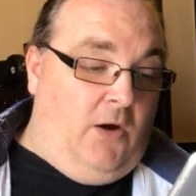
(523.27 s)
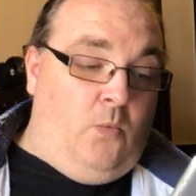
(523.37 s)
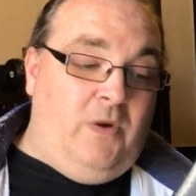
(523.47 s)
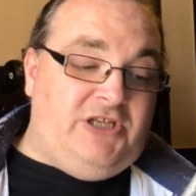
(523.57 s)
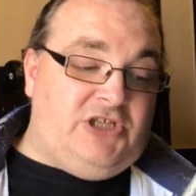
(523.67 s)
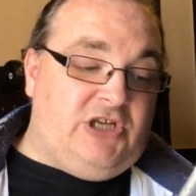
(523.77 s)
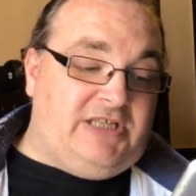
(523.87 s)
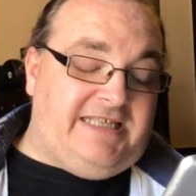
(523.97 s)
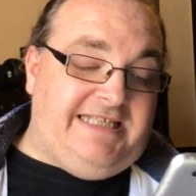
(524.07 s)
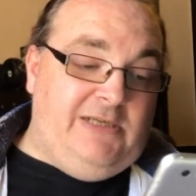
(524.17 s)
Which
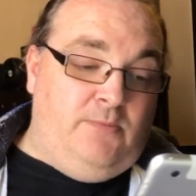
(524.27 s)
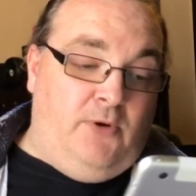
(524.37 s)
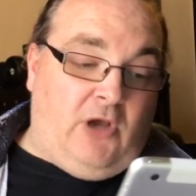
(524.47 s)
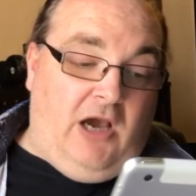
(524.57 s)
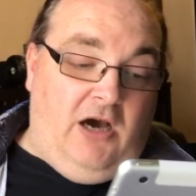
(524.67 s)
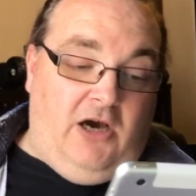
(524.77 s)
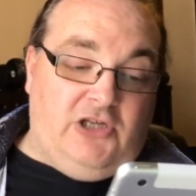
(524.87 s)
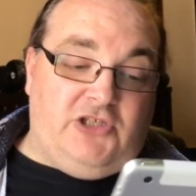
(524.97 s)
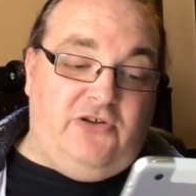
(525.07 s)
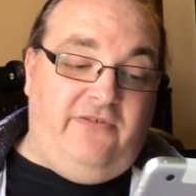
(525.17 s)
steelbook
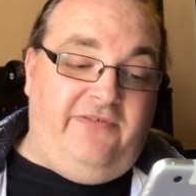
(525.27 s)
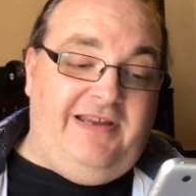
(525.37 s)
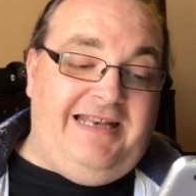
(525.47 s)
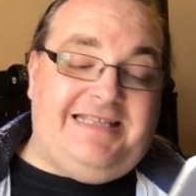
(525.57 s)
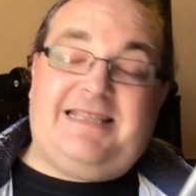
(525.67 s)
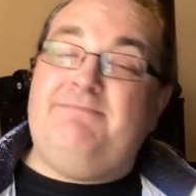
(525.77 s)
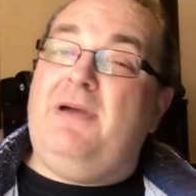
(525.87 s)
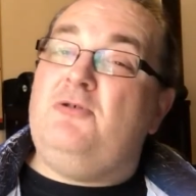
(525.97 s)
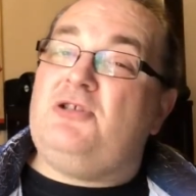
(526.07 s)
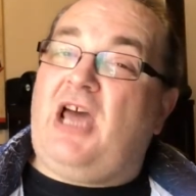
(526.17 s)
art do you feel is the
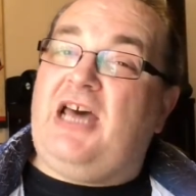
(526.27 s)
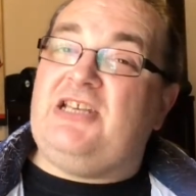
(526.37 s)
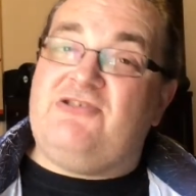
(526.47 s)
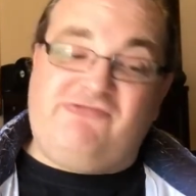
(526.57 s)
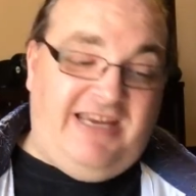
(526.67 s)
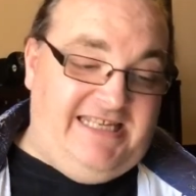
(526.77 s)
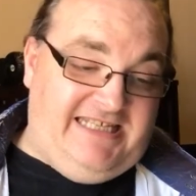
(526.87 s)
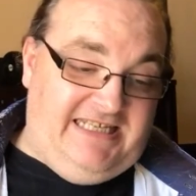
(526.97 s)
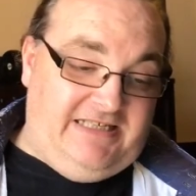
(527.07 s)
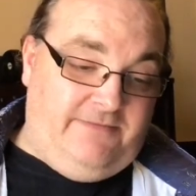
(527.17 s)
most
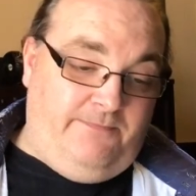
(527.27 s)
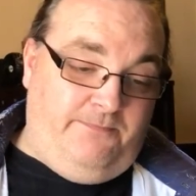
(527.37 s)
underrated?